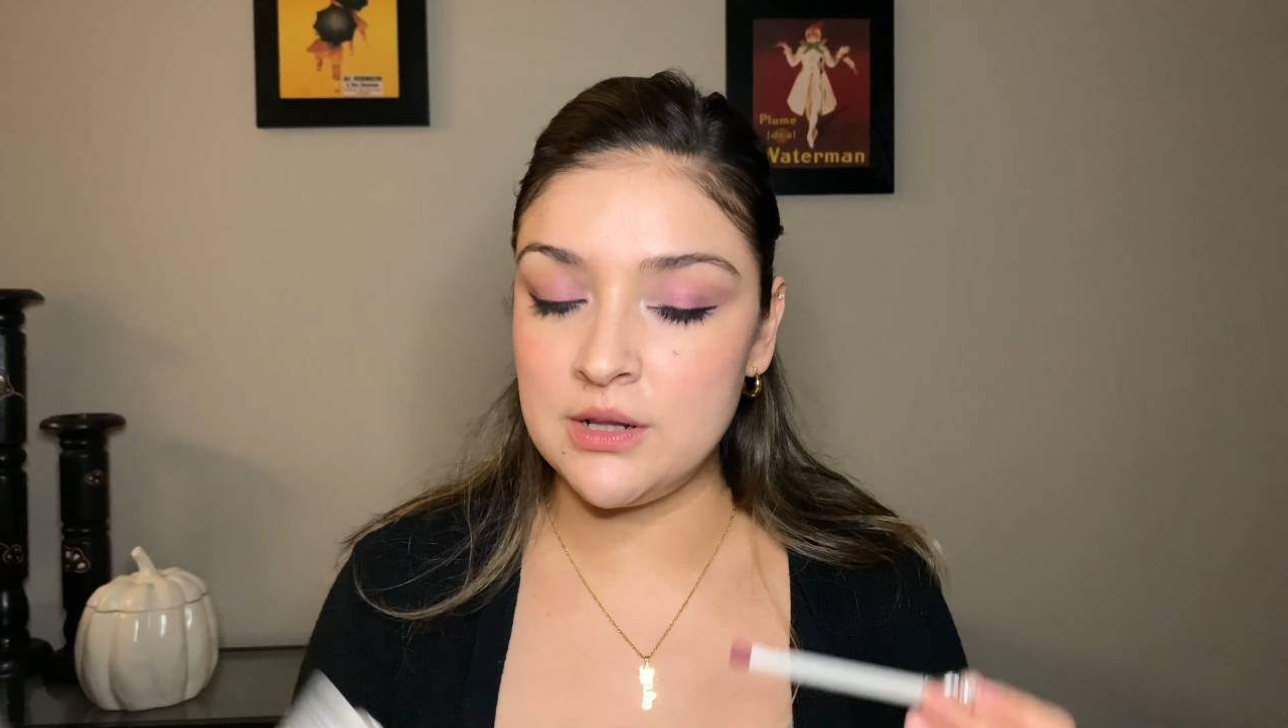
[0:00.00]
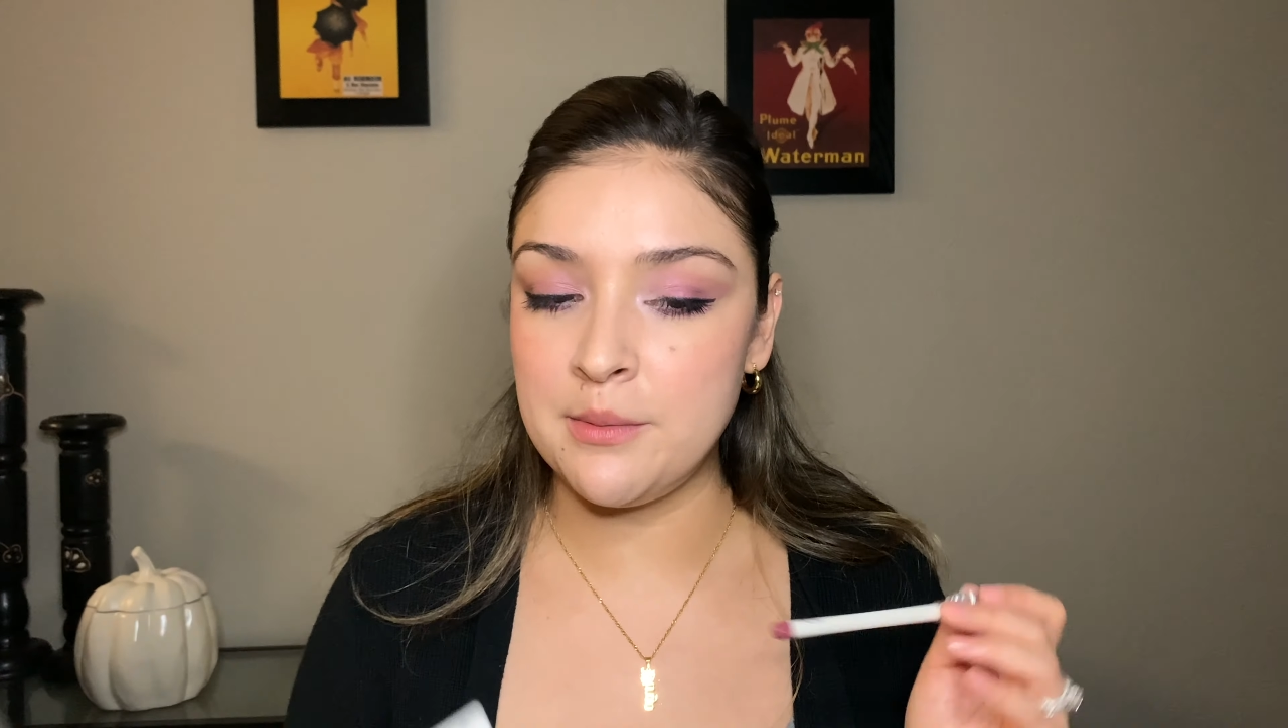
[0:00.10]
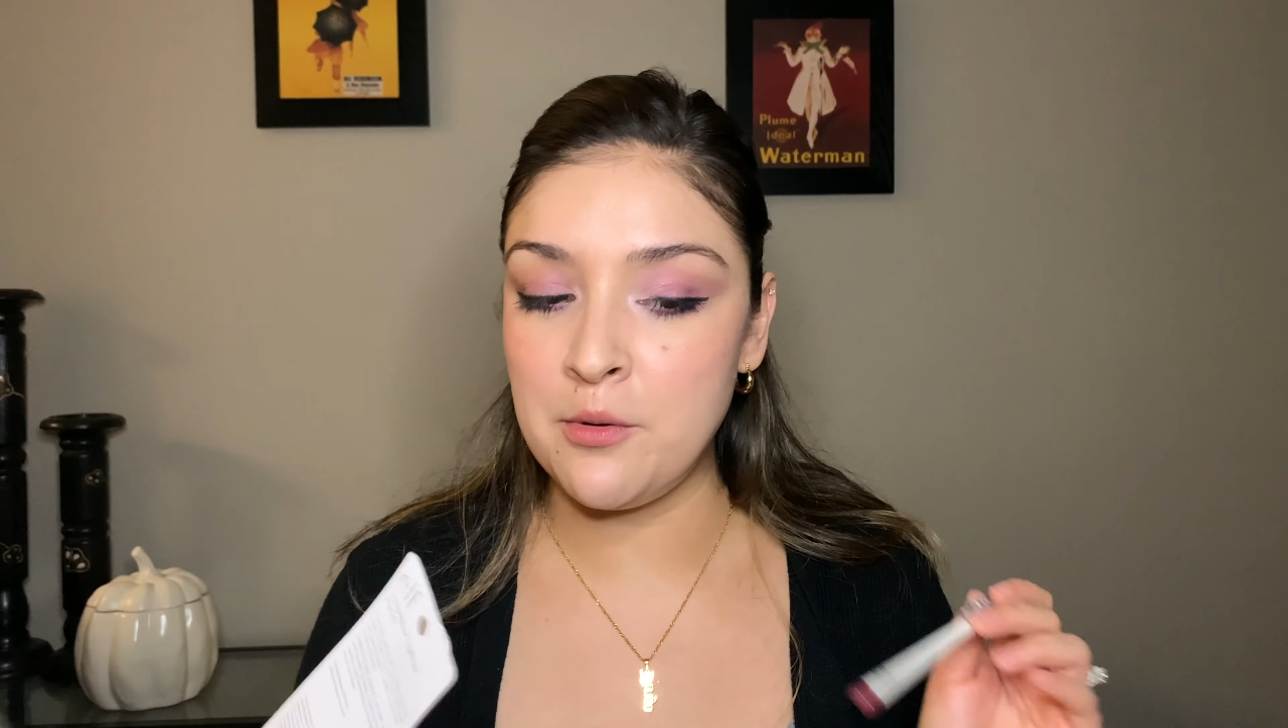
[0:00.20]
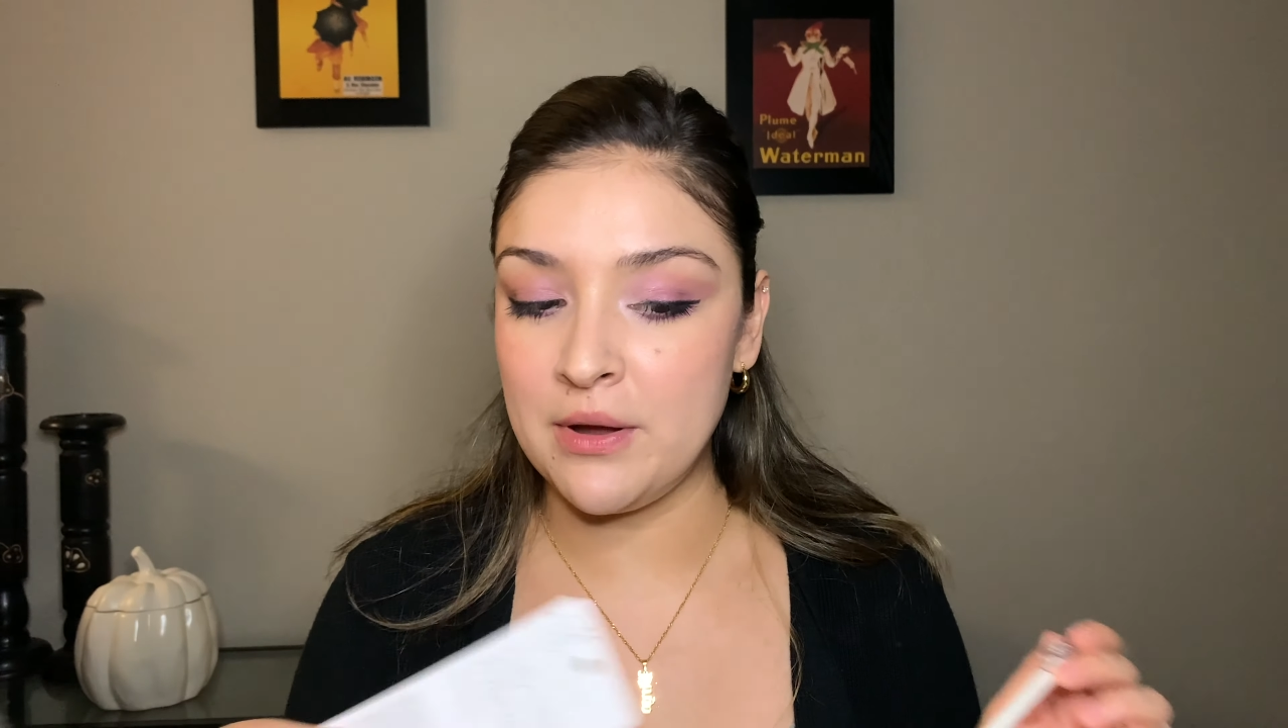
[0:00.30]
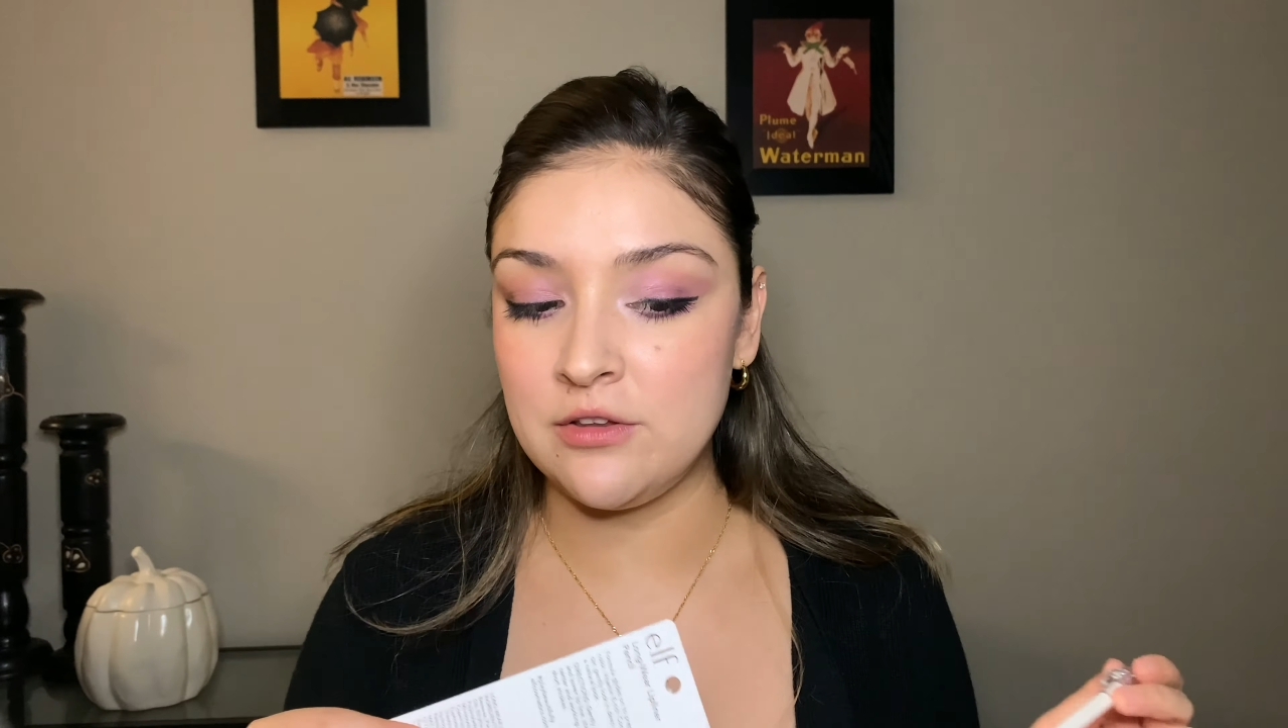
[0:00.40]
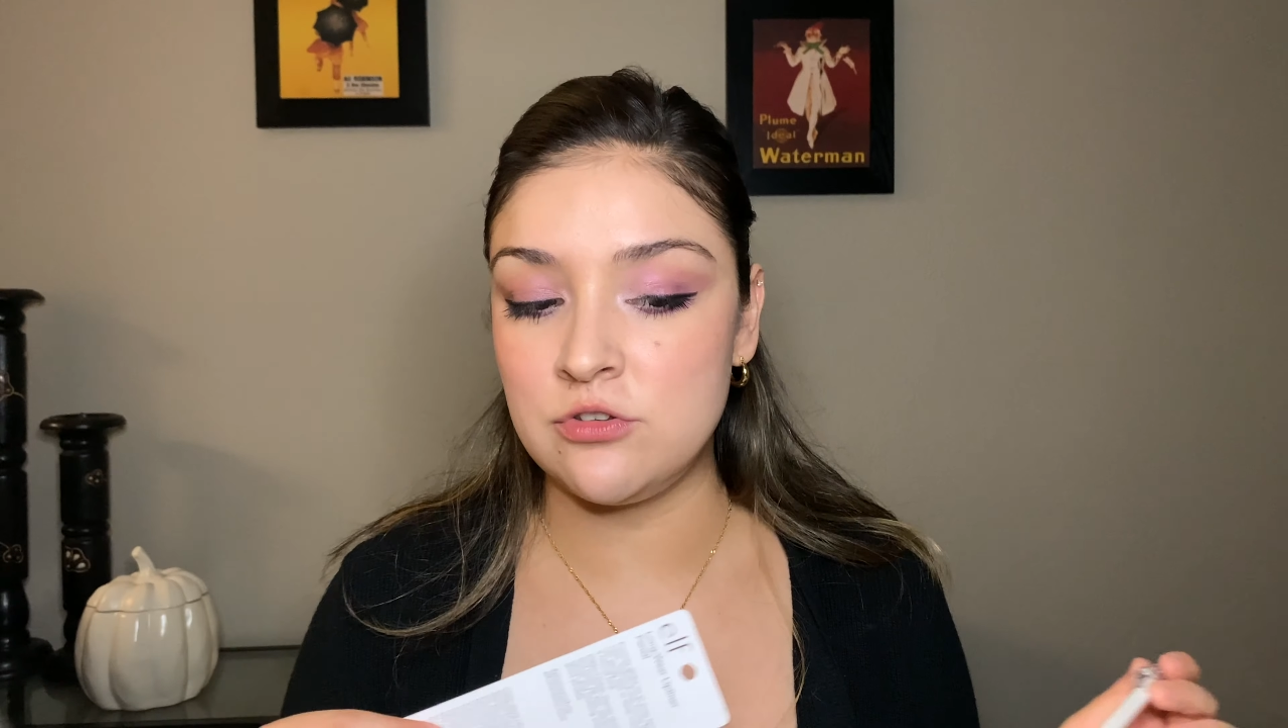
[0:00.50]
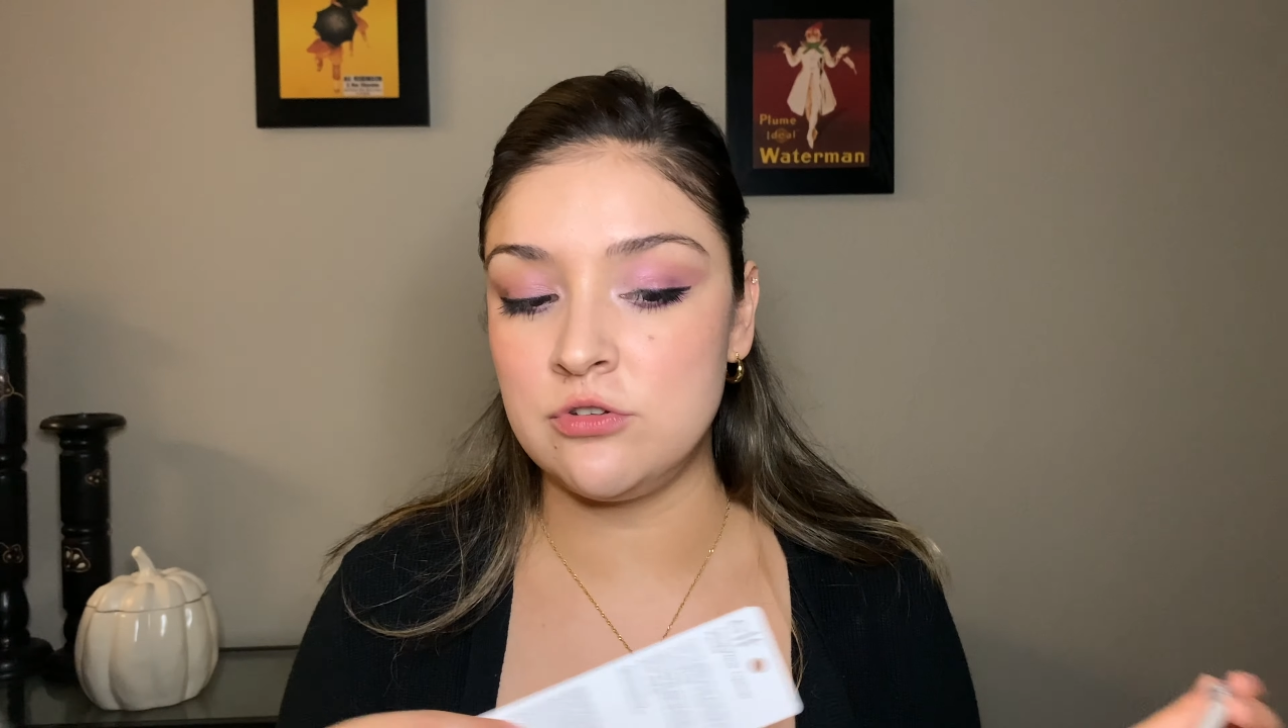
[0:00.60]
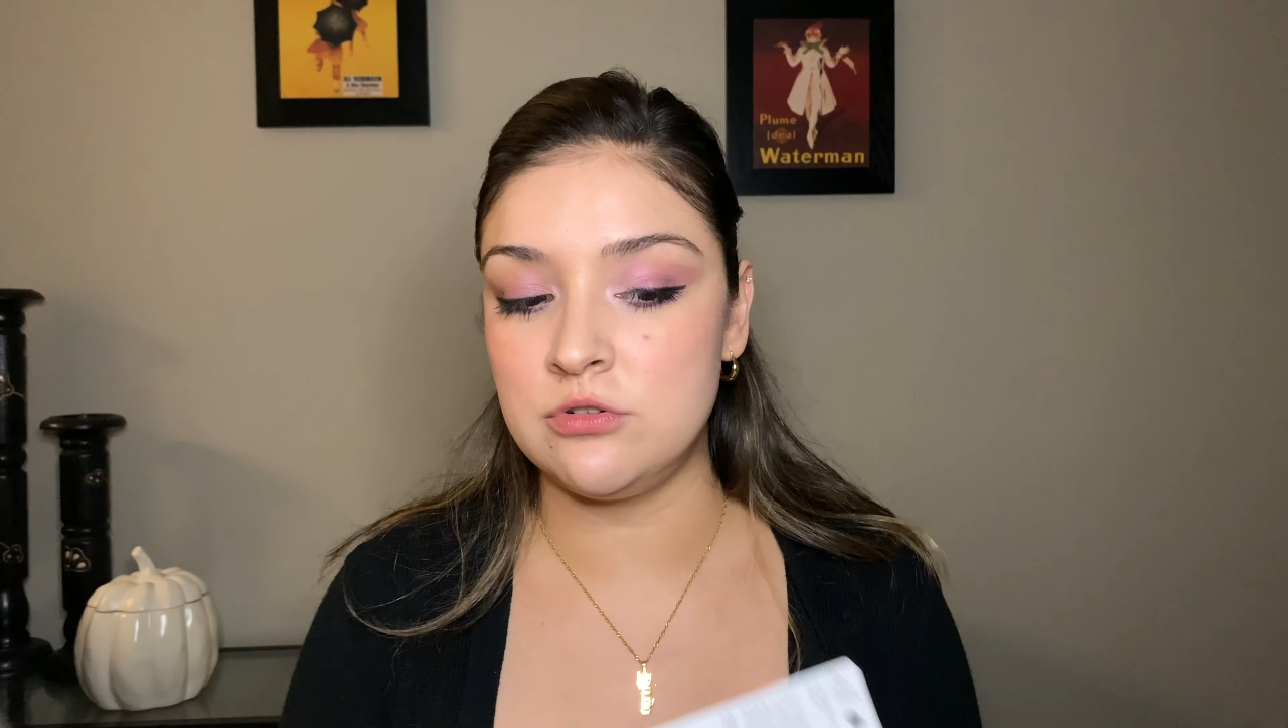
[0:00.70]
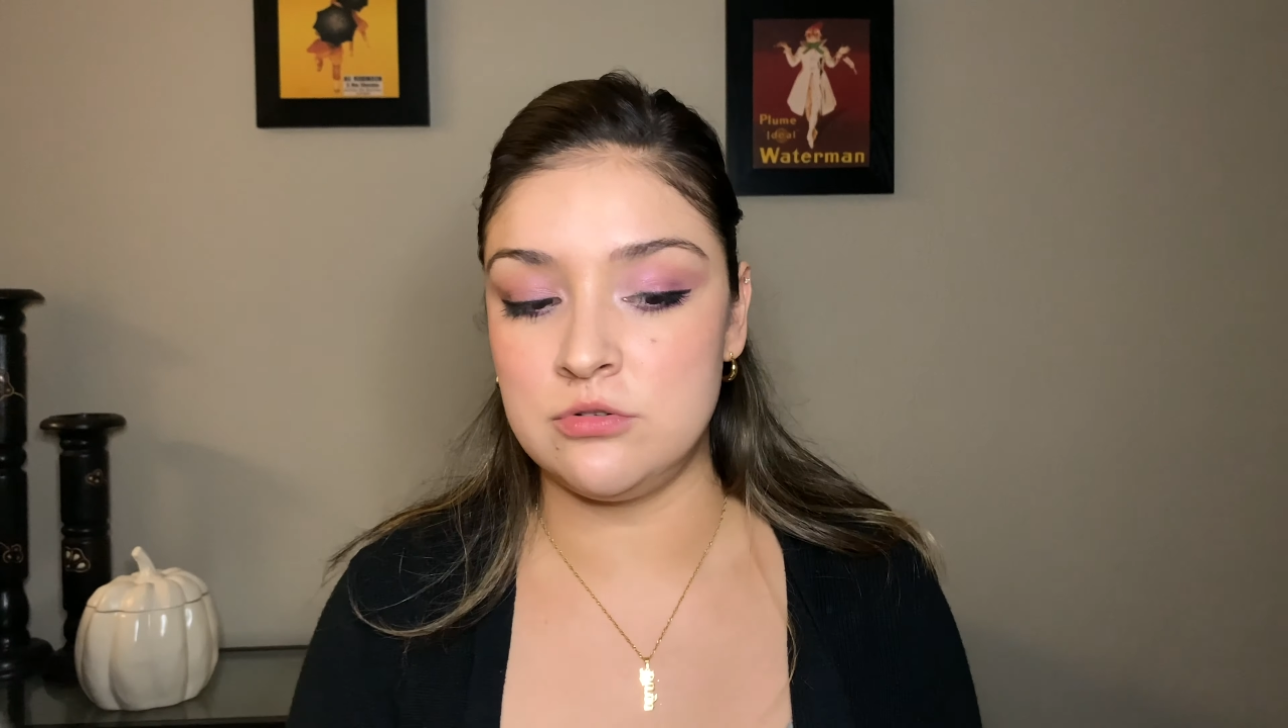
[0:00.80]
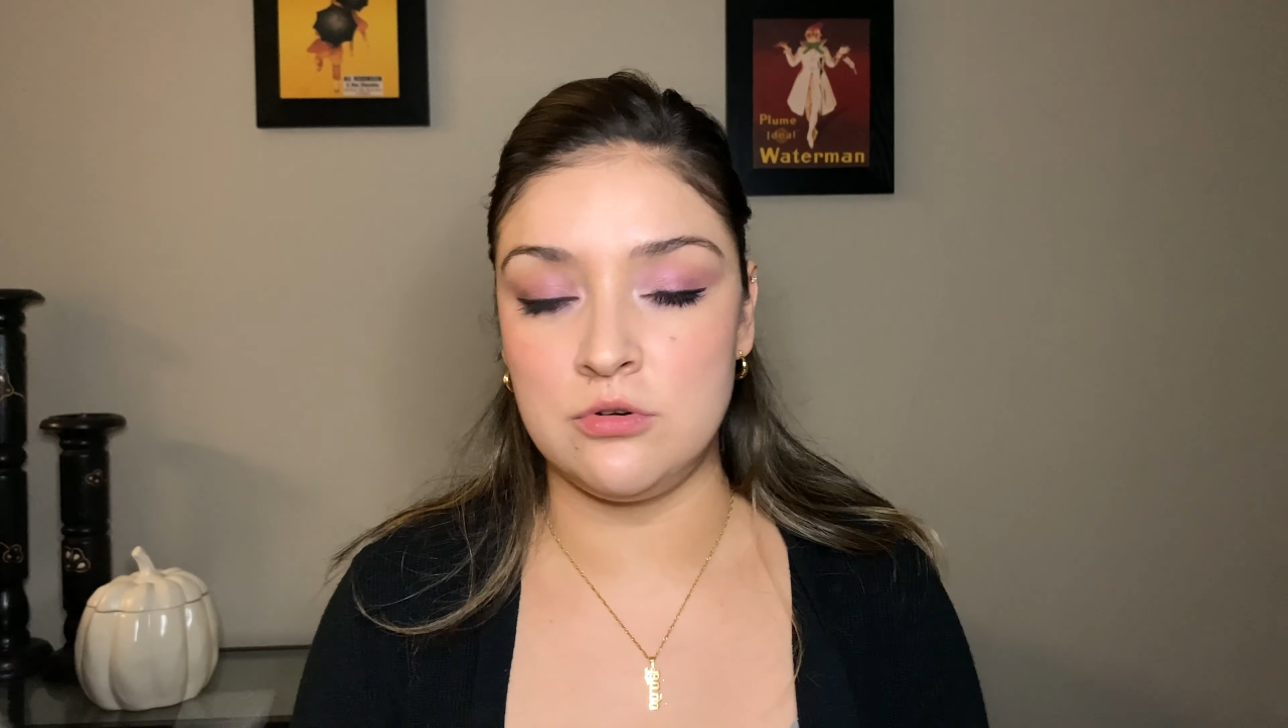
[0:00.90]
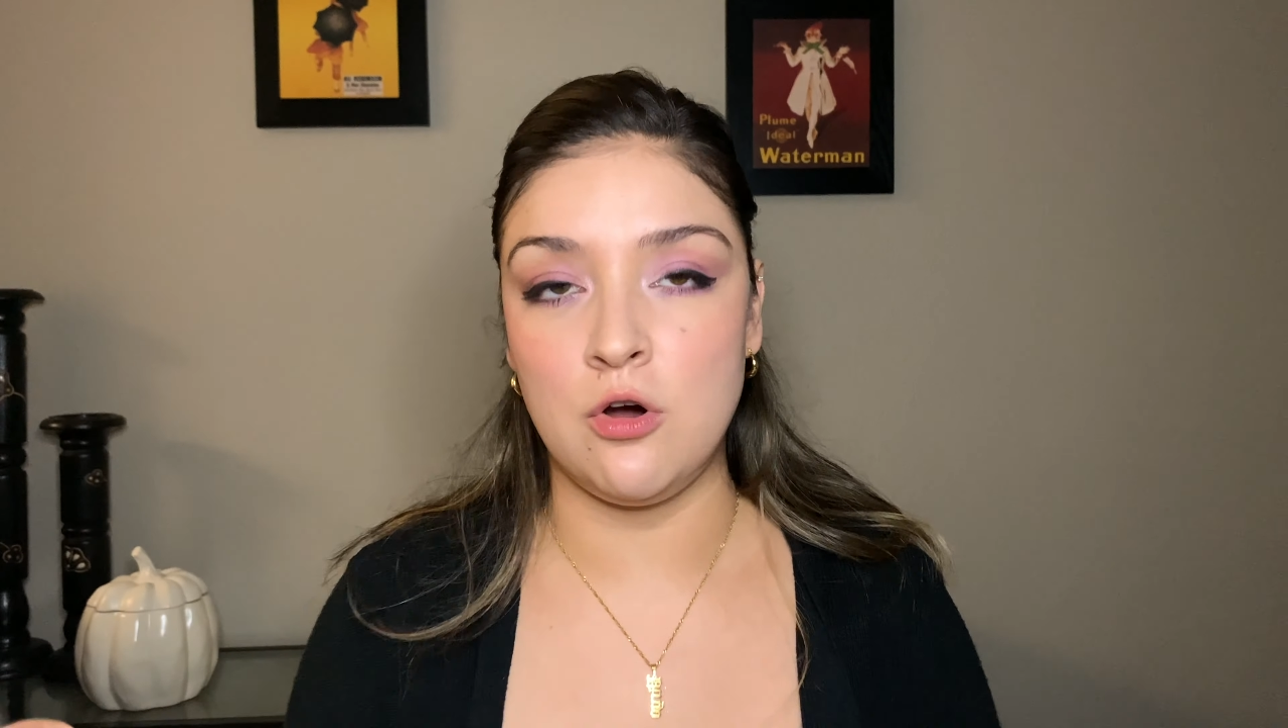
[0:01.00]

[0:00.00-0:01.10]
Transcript: let me wait to